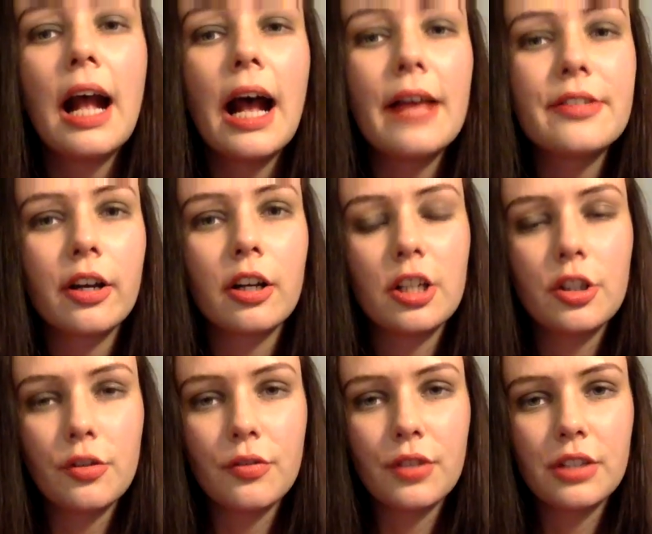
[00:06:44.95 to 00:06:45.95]
As a
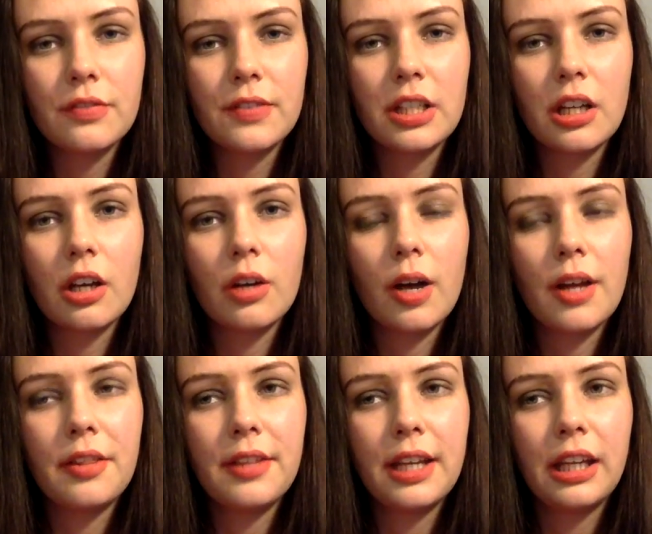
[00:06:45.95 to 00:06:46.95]
conclusion for this video, I
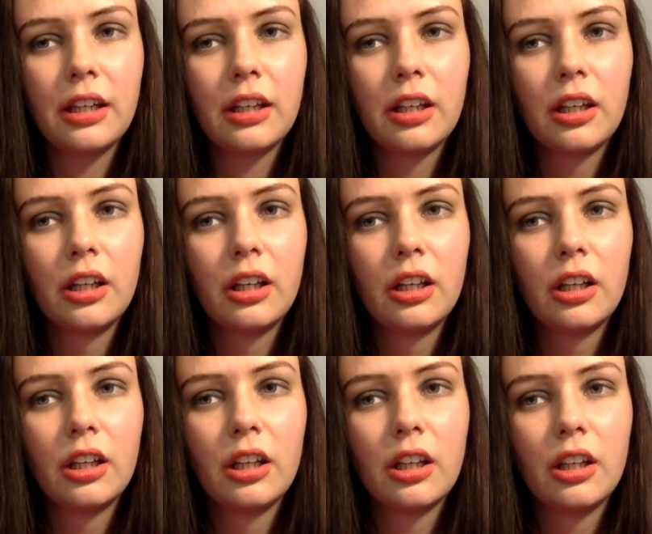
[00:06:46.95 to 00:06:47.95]
think
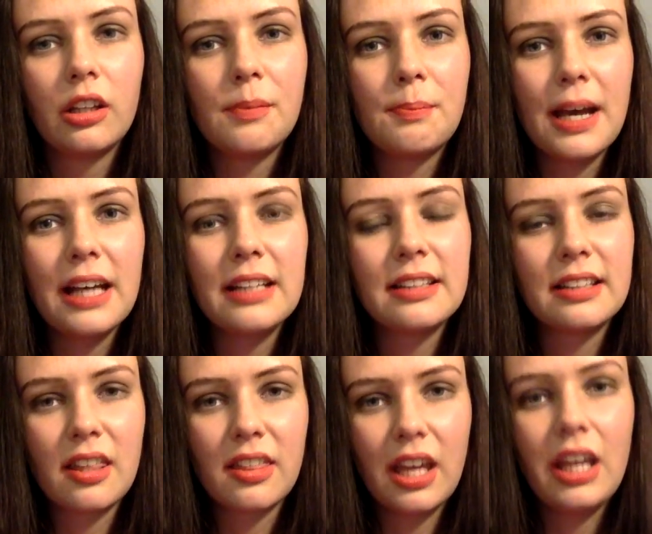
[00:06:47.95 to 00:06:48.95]
the best
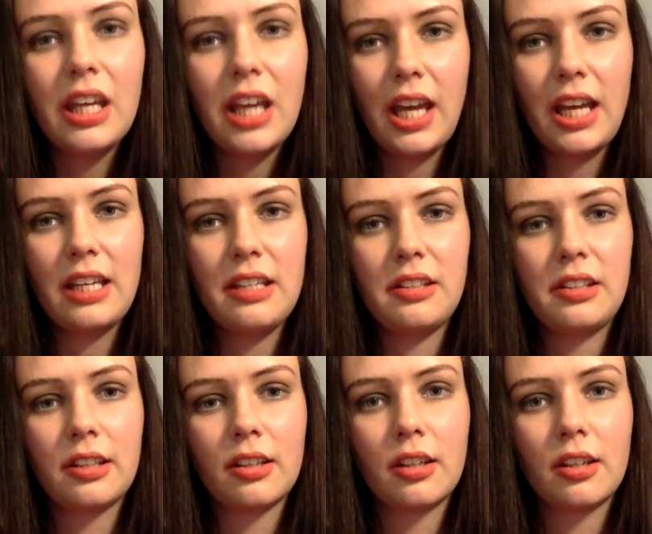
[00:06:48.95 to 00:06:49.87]
thing is